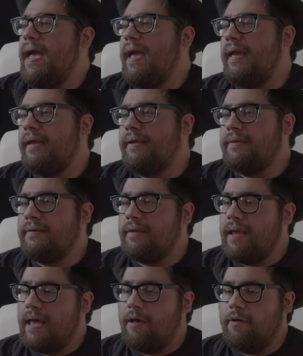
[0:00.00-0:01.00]

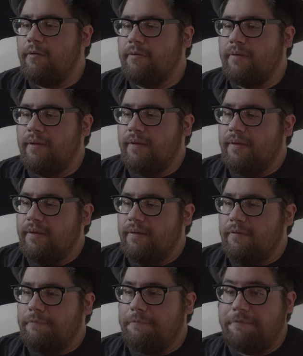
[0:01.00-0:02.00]
and how
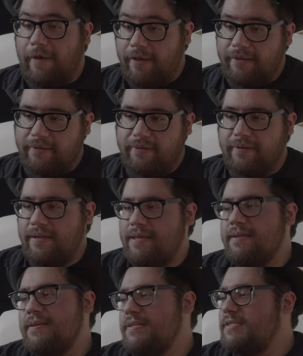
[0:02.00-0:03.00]
fun
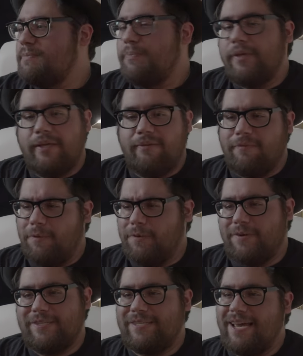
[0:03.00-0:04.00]
it is being
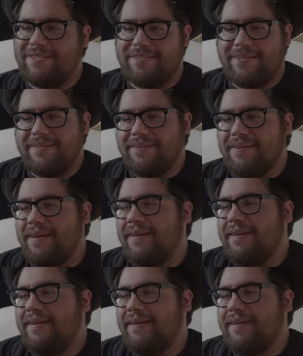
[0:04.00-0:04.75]
Vulgar Assassin